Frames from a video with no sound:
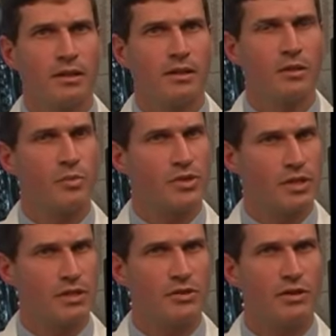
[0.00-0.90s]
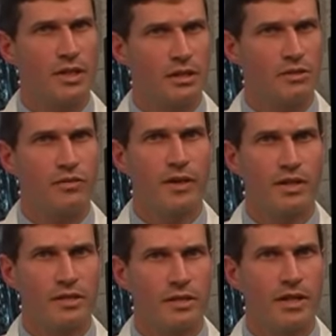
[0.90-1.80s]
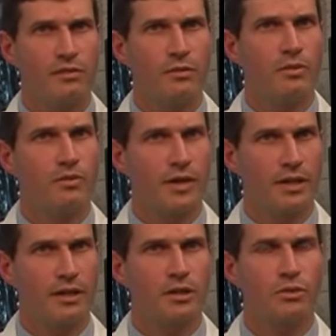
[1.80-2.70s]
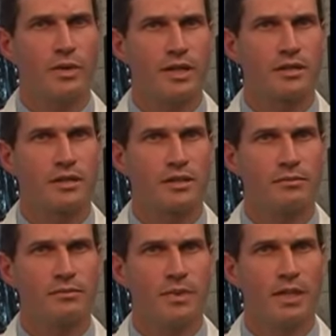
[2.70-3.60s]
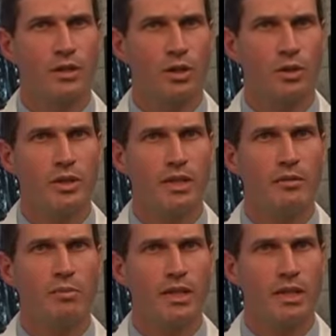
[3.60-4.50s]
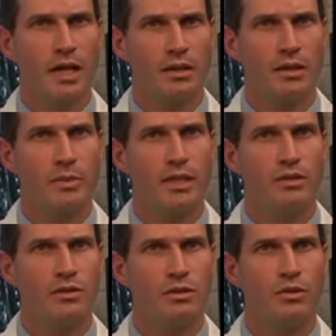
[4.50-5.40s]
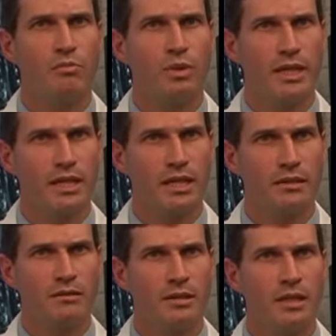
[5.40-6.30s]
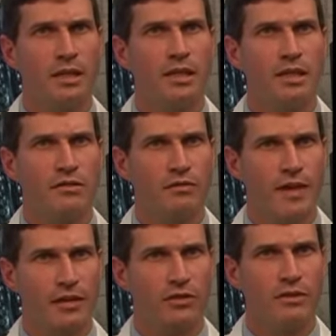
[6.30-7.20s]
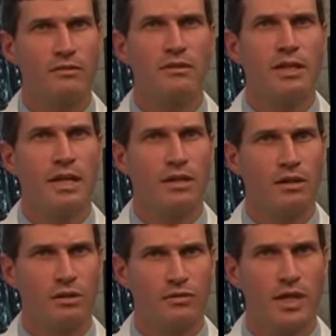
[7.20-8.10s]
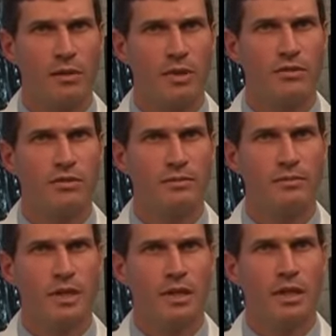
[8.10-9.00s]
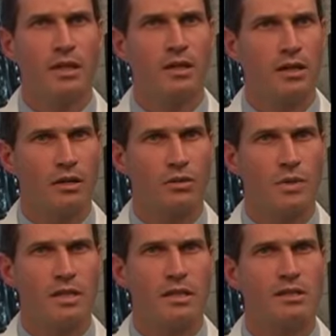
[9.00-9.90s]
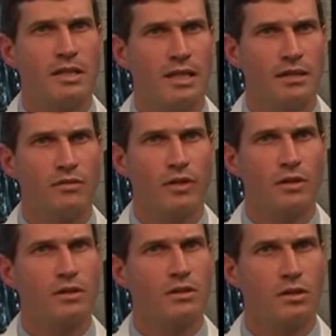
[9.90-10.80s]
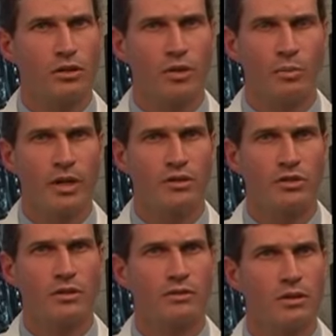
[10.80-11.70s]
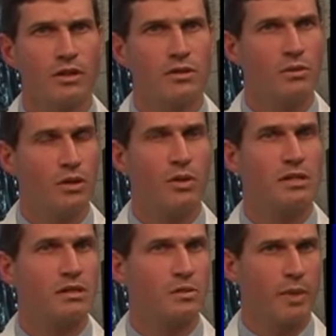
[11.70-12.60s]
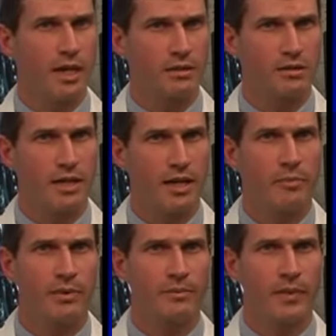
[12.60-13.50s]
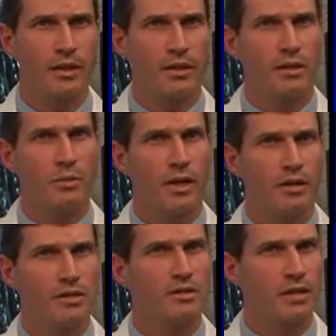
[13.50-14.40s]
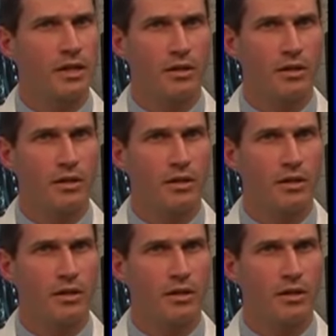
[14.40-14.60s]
The procedure is very safe with very low risks, including but not limited to bleeding, infection, and nerve damage. Another risk is inadvertent dural puncture, also known as a spinal tap. While this is not